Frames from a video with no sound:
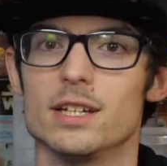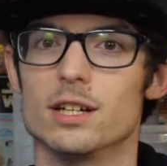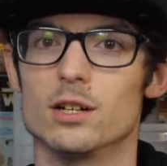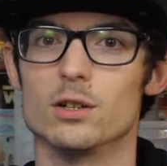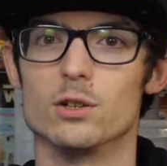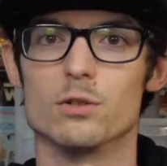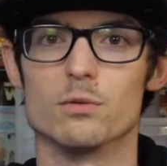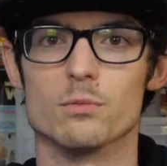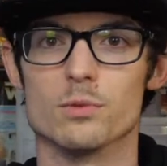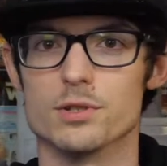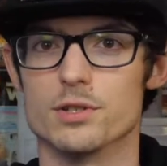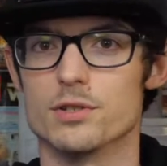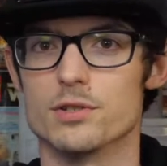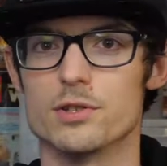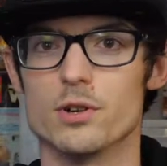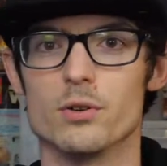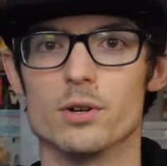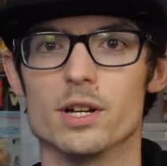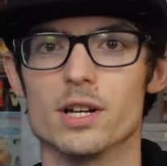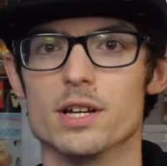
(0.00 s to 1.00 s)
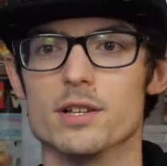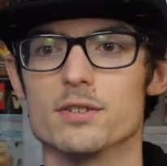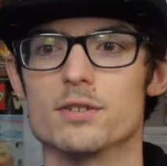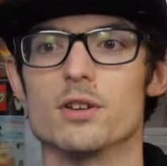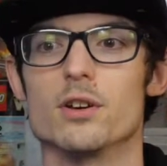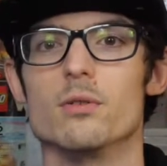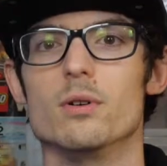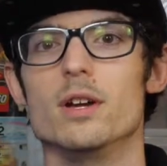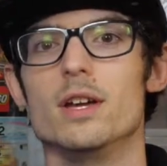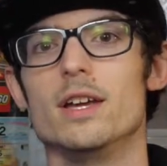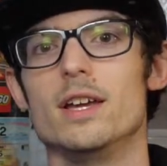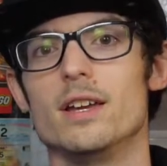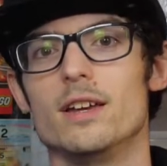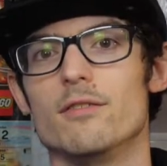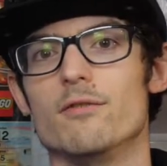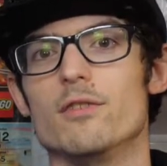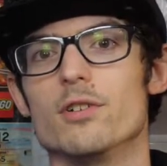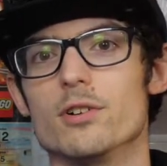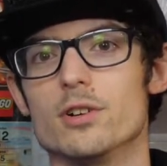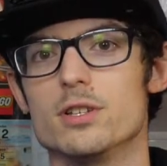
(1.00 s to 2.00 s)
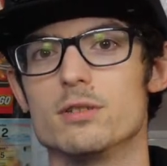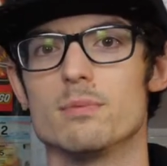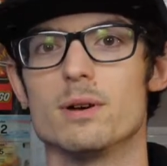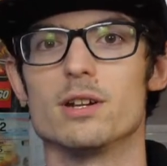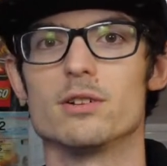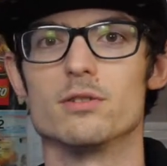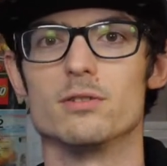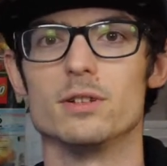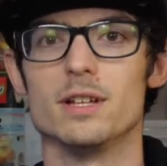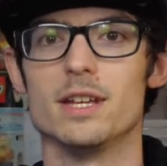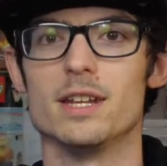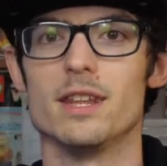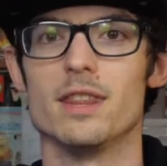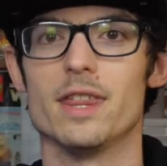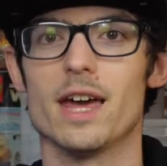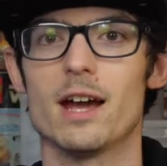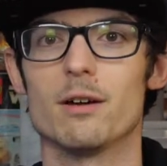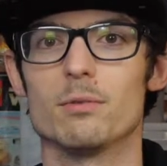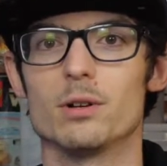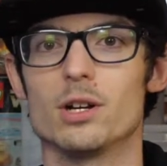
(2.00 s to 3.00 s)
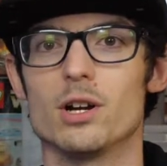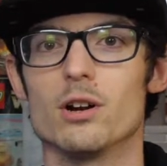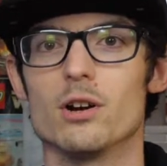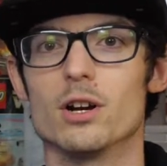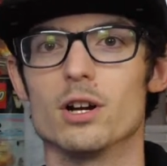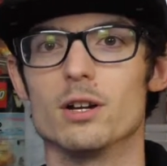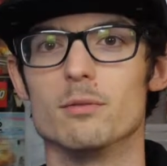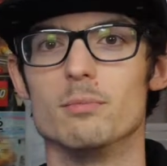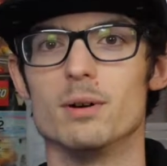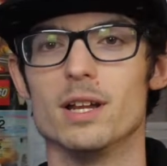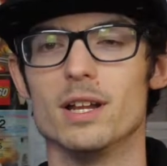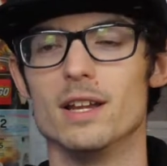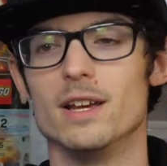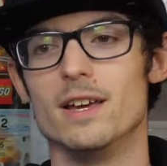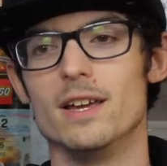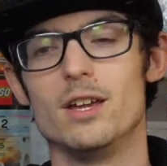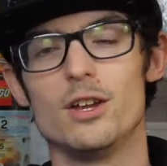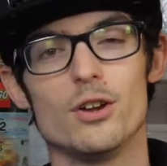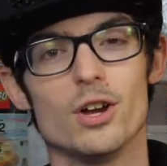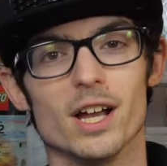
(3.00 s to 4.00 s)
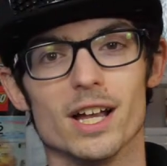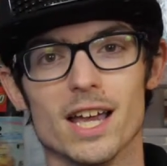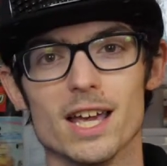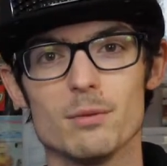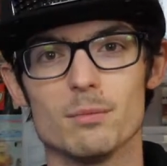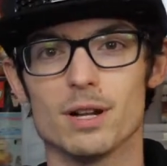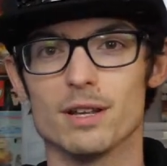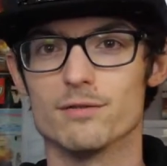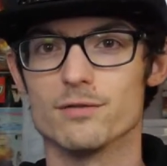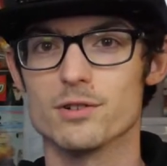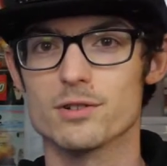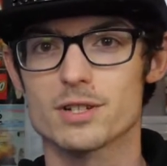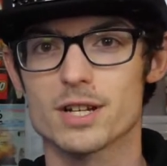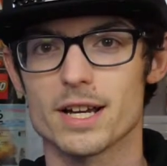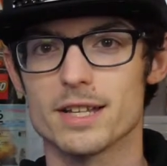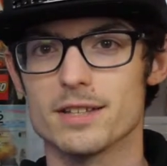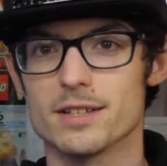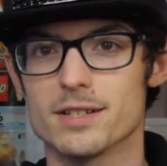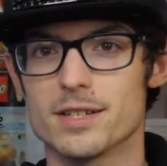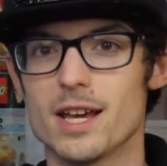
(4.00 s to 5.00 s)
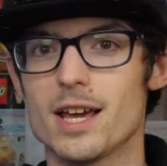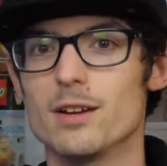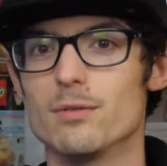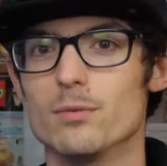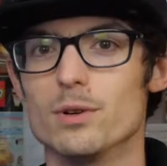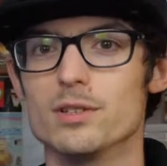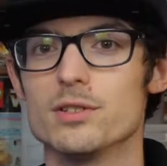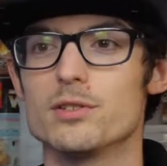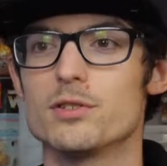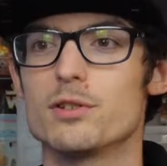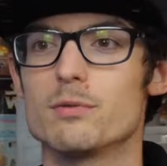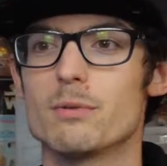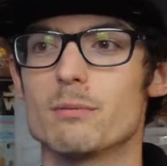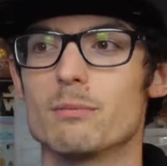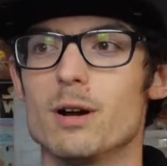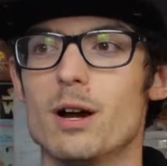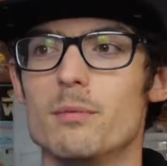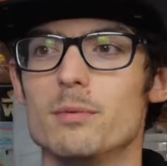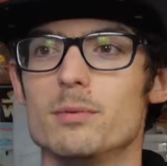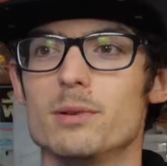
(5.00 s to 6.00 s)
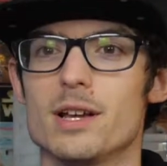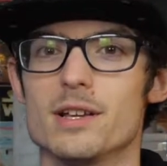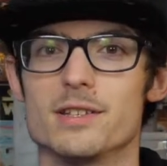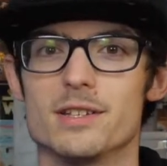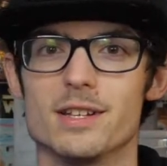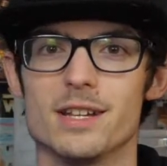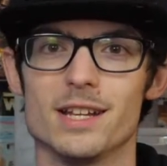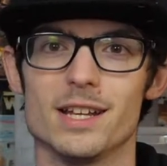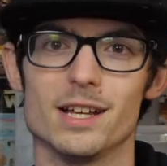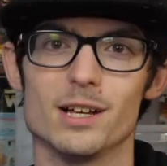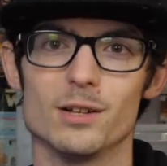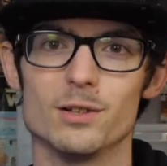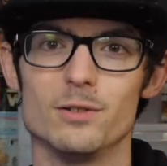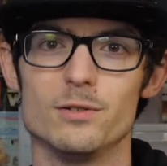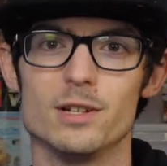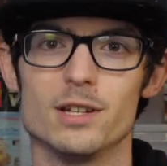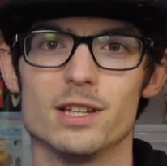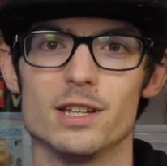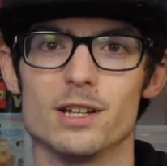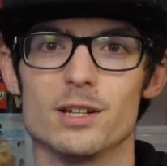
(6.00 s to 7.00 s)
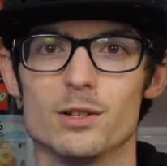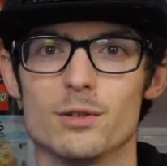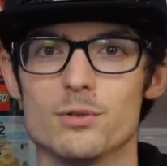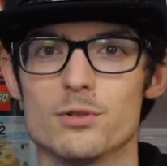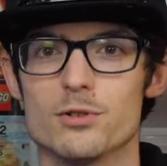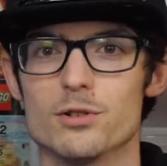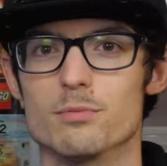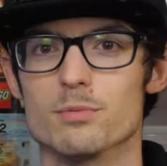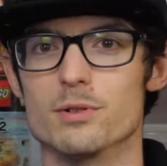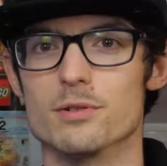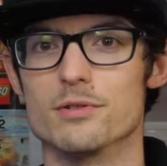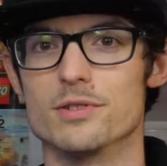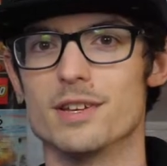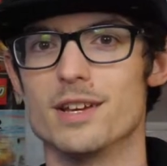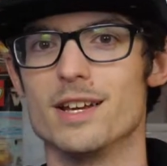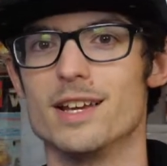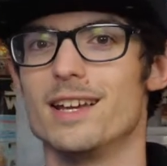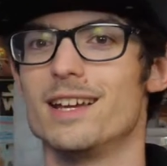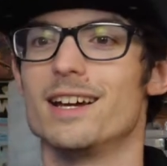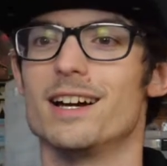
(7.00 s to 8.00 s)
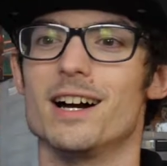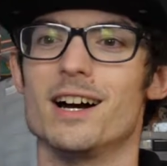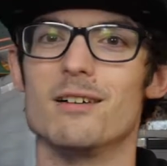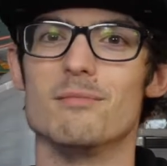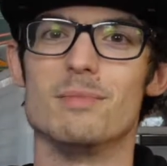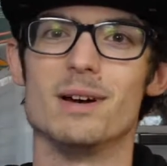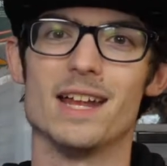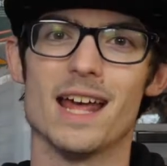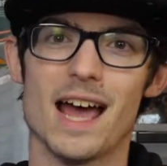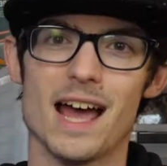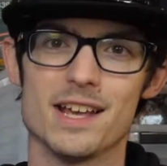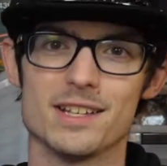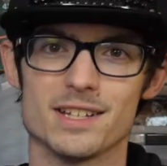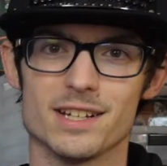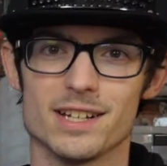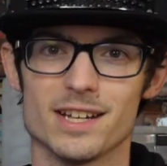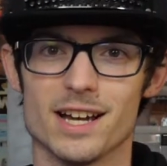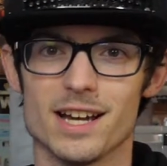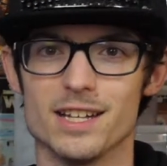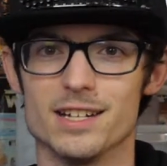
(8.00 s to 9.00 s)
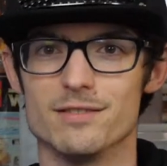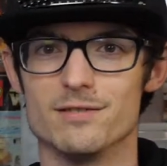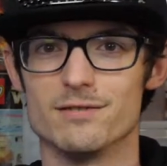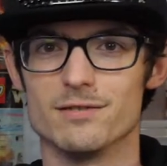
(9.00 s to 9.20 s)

Clone Wars Ahsoka, so very special in that regard. But again, when I first got the set, wasn't super pumped because it didn't include any clone troopers. But as I kind of